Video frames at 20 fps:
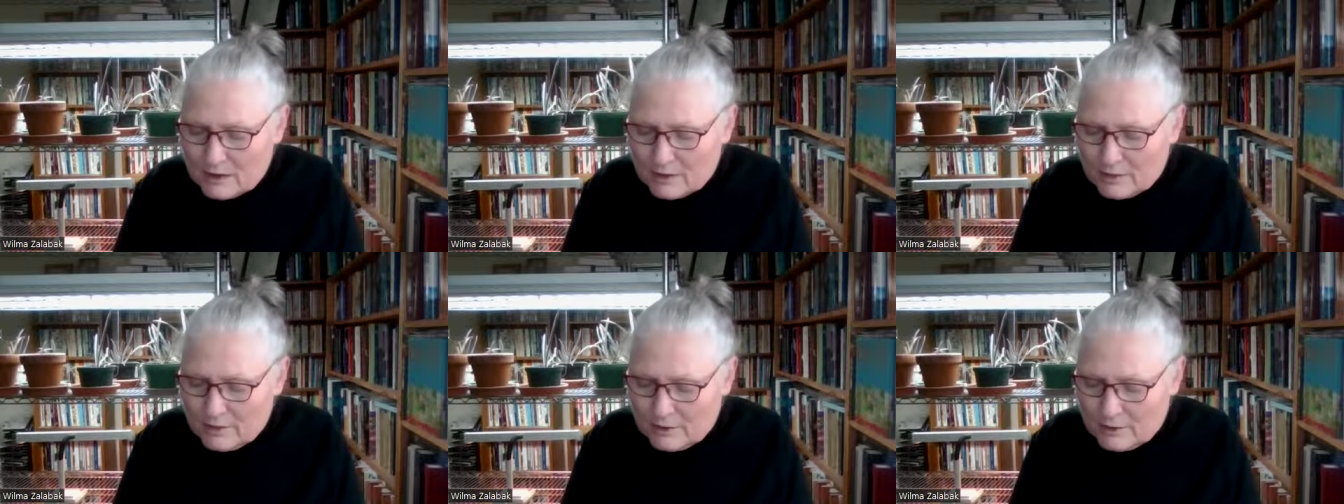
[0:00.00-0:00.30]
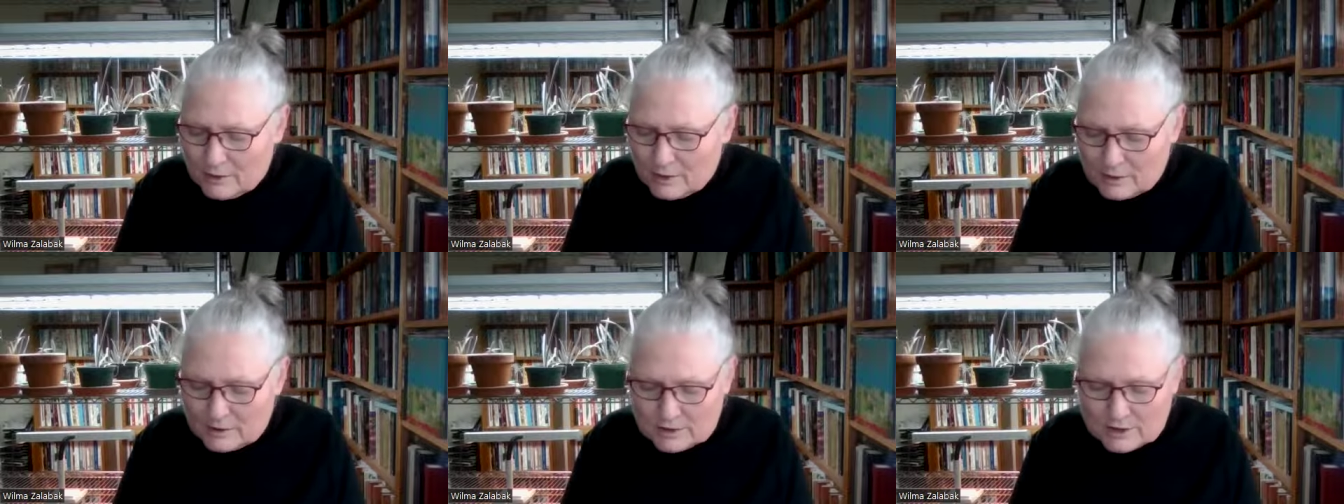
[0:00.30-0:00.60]

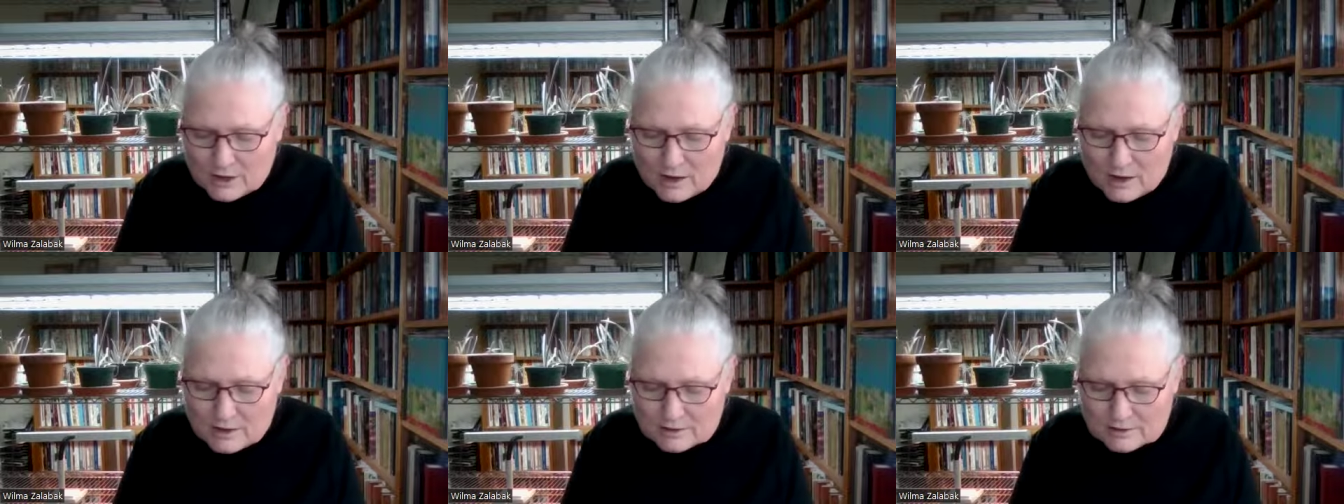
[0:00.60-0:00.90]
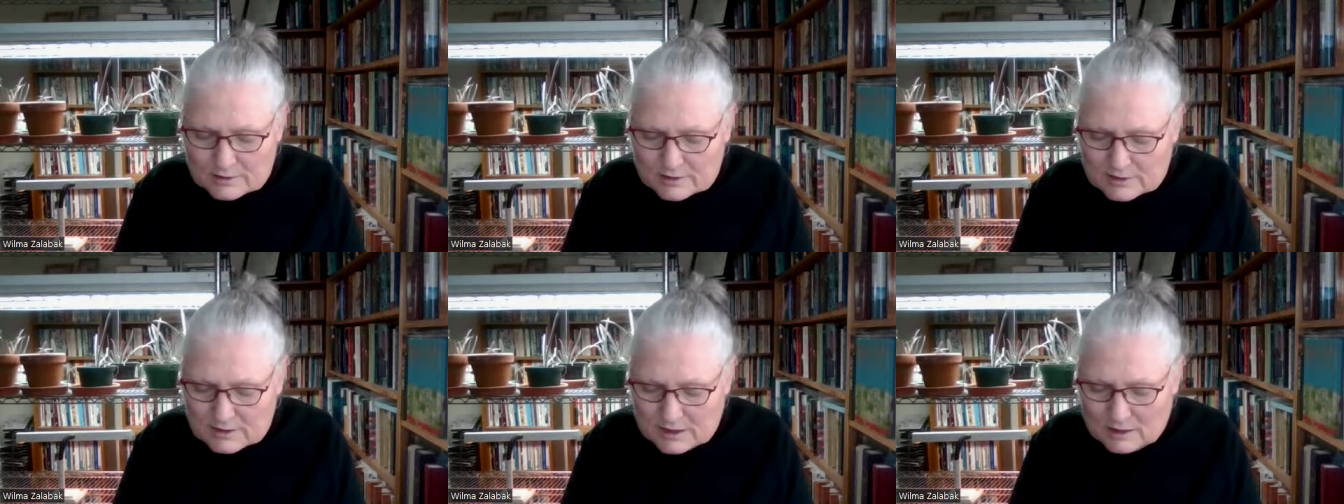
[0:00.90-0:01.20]
though her
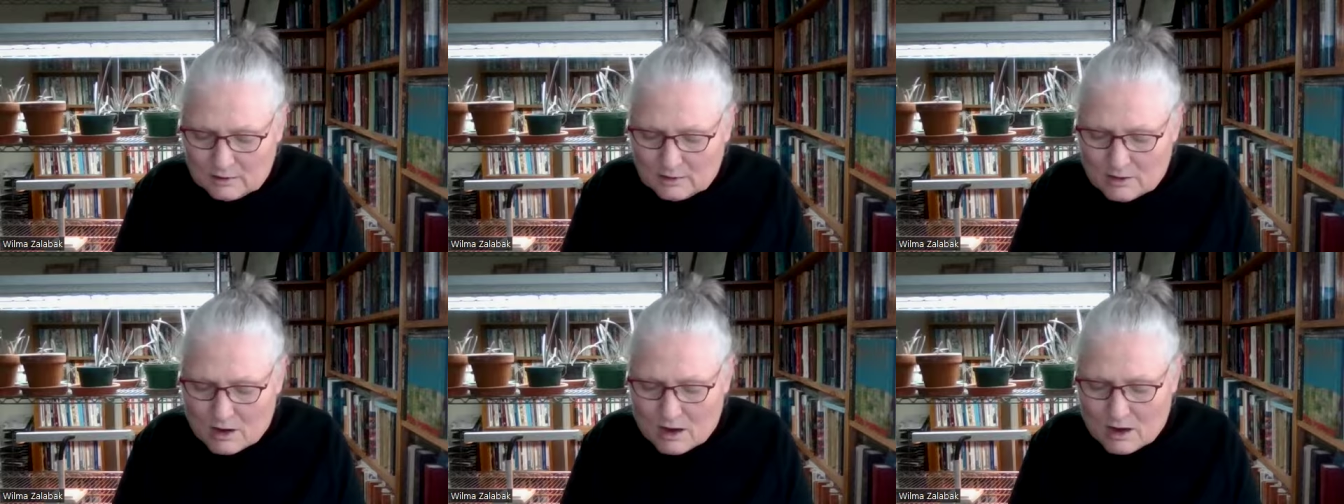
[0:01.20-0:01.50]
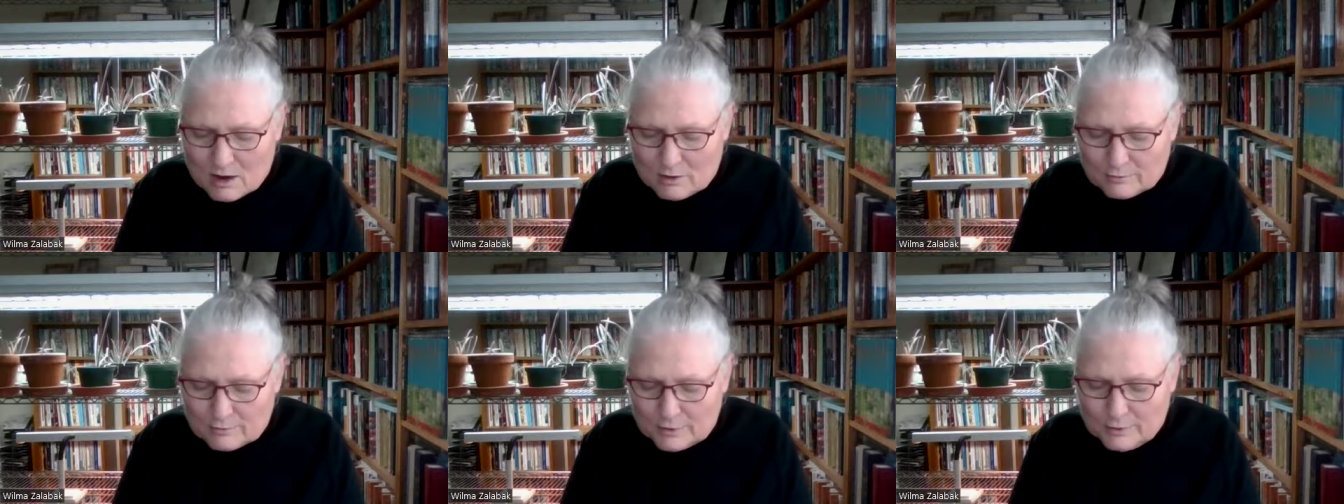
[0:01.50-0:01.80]

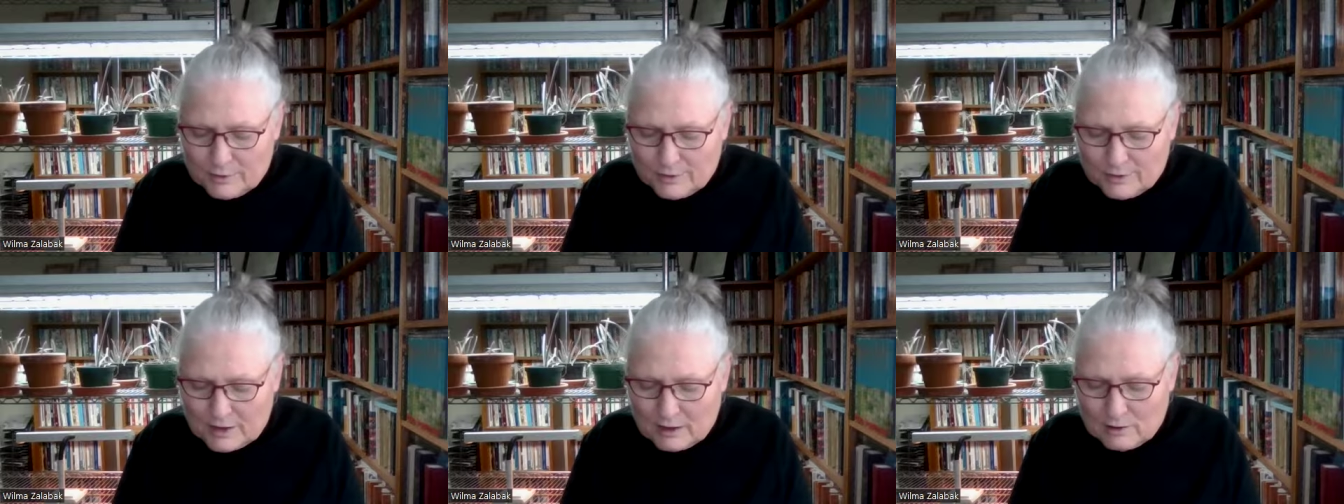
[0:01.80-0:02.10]
daughters-in-law, Ruth